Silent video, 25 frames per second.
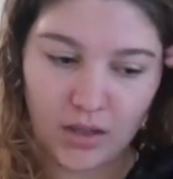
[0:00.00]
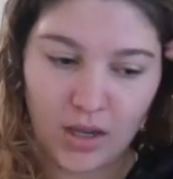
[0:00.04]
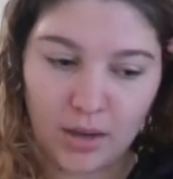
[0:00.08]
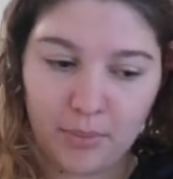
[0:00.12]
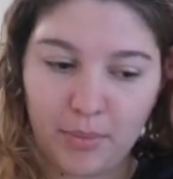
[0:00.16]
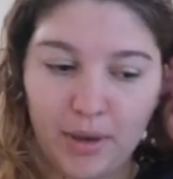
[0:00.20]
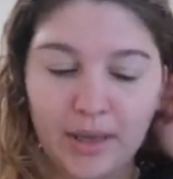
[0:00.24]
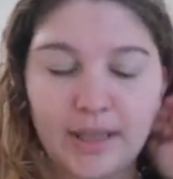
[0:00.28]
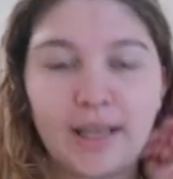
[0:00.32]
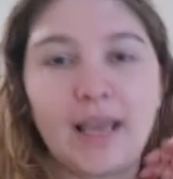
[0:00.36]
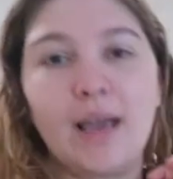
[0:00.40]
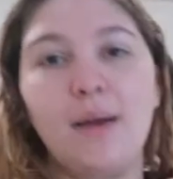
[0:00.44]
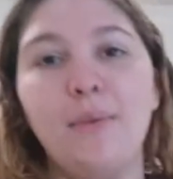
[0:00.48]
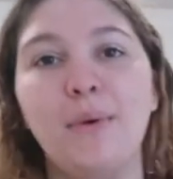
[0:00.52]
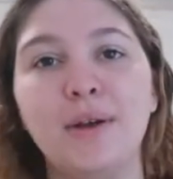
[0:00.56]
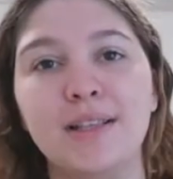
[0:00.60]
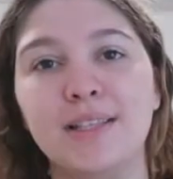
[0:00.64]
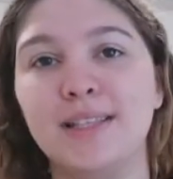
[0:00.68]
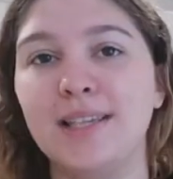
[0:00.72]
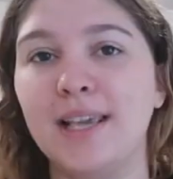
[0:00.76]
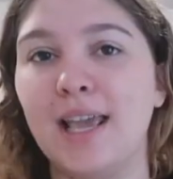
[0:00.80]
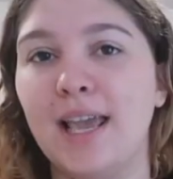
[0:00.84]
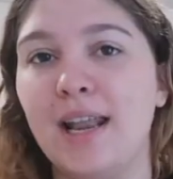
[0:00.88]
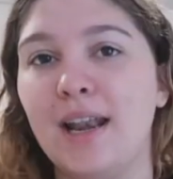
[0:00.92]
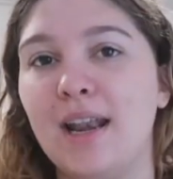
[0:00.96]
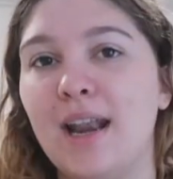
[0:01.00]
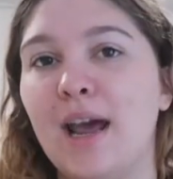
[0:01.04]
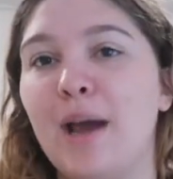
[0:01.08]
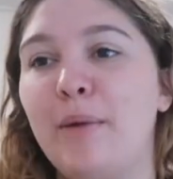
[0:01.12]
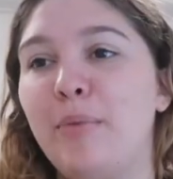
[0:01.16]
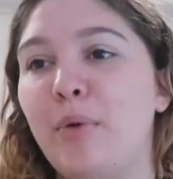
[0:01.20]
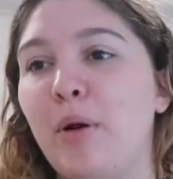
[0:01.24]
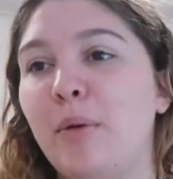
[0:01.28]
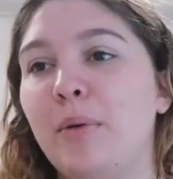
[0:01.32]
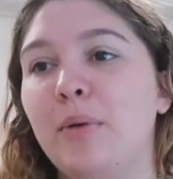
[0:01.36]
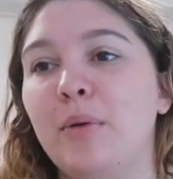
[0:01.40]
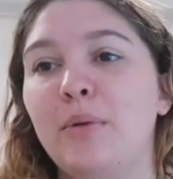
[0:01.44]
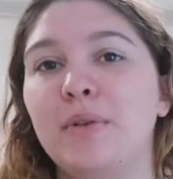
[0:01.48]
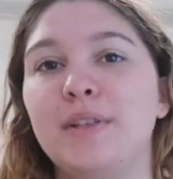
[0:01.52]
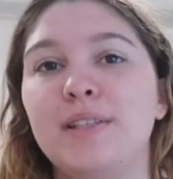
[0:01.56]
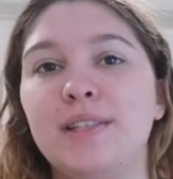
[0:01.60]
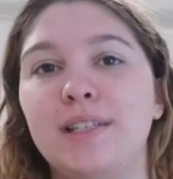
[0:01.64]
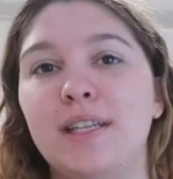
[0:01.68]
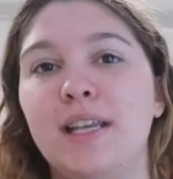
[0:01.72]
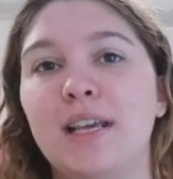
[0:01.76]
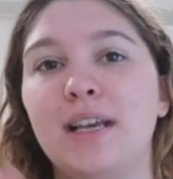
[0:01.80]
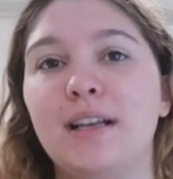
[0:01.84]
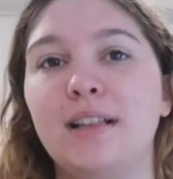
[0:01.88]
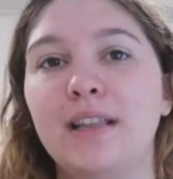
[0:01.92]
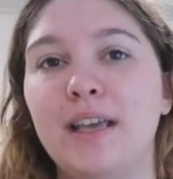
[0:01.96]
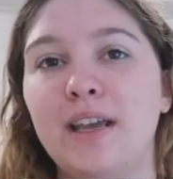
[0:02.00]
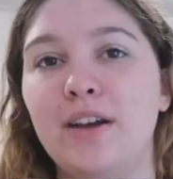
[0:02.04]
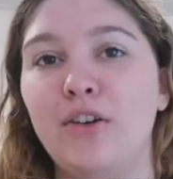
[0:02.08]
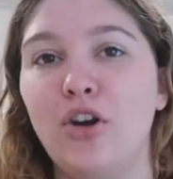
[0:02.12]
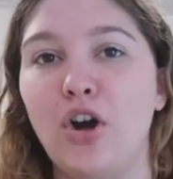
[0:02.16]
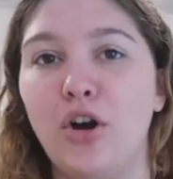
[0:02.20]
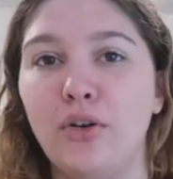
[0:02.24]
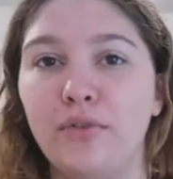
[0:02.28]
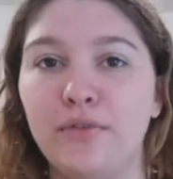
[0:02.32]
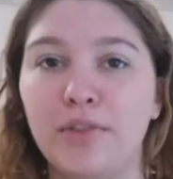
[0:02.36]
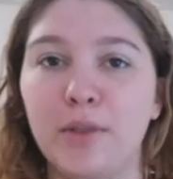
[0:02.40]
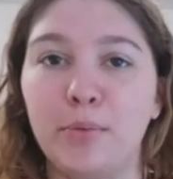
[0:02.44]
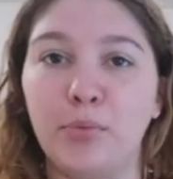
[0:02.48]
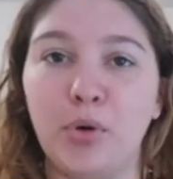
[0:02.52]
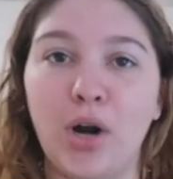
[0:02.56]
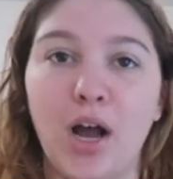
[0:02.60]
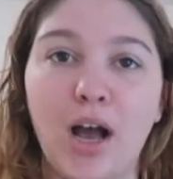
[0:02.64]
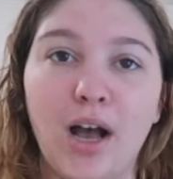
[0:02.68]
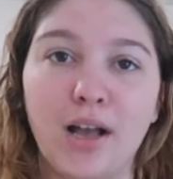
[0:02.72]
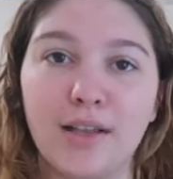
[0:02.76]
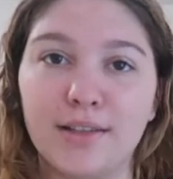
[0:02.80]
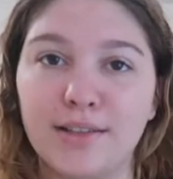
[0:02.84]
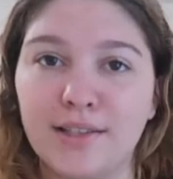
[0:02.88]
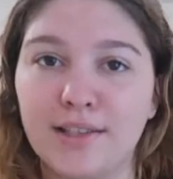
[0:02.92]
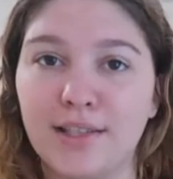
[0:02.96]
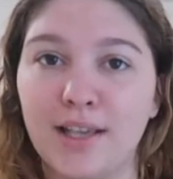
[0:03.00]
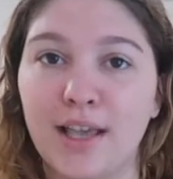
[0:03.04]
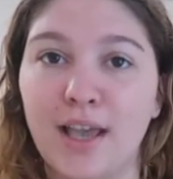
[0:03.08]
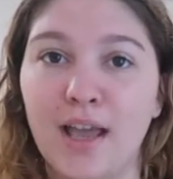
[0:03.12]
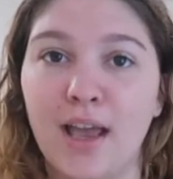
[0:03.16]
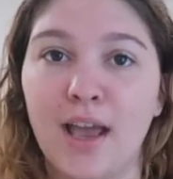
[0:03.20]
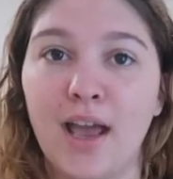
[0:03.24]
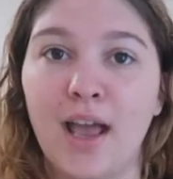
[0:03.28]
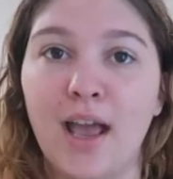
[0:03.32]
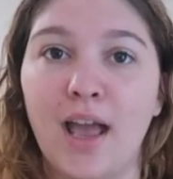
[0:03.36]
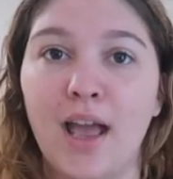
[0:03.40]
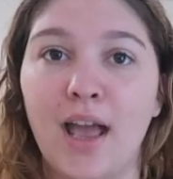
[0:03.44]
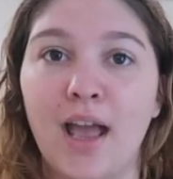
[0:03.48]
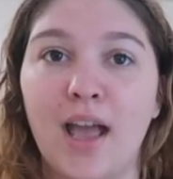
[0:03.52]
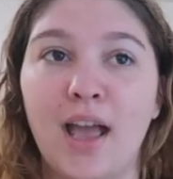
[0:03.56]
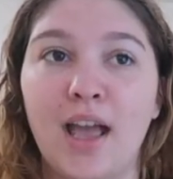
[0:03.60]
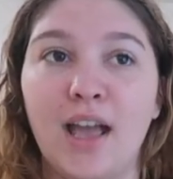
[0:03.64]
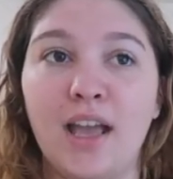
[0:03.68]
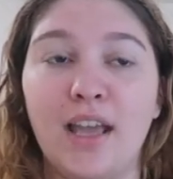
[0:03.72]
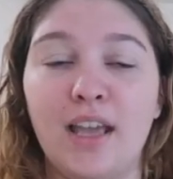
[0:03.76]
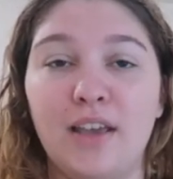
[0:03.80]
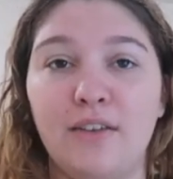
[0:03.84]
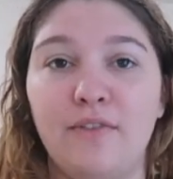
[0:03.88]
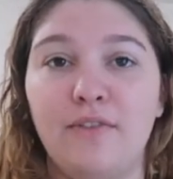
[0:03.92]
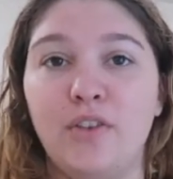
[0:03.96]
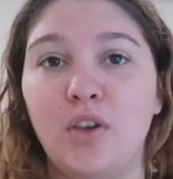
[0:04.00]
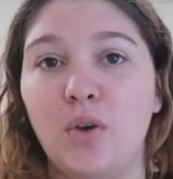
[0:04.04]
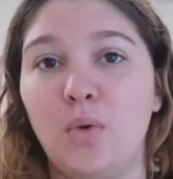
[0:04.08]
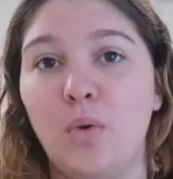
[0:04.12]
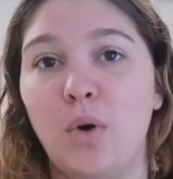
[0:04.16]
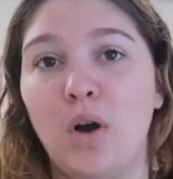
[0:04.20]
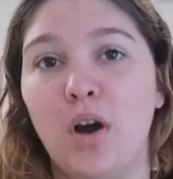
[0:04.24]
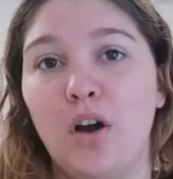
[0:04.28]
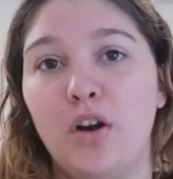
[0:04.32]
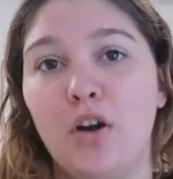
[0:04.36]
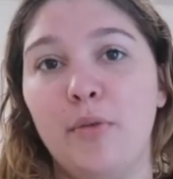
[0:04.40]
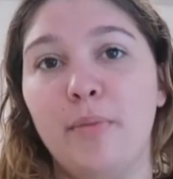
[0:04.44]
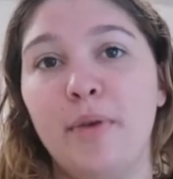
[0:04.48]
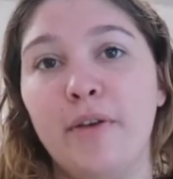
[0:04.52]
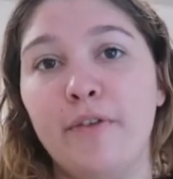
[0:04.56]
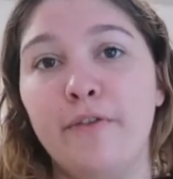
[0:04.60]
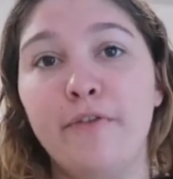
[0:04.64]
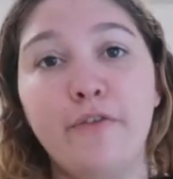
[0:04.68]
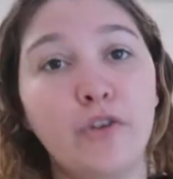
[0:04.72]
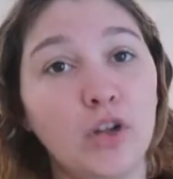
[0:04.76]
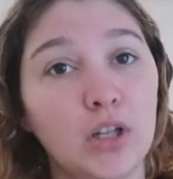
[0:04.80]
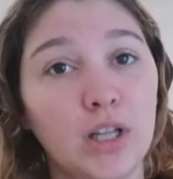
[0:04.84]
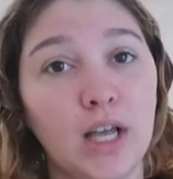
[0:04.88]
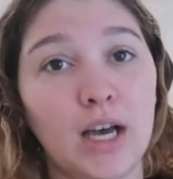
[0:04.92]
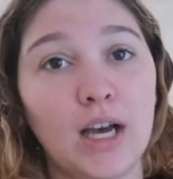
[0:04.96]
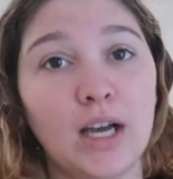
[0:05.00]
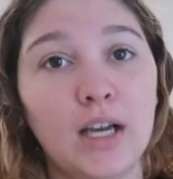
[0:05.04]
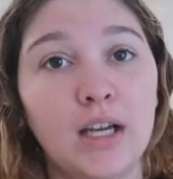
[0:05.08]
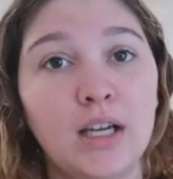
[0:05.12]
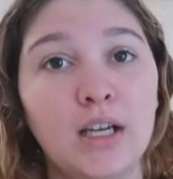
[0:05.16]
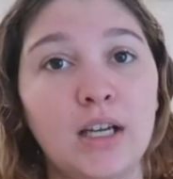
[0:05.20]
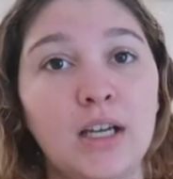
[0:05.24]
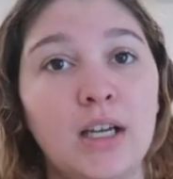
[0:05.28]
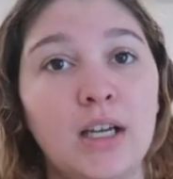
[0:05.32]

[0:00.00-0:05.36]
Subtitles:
But yeah, once again, I probably would steer clear of the bras if you are a bit fuller.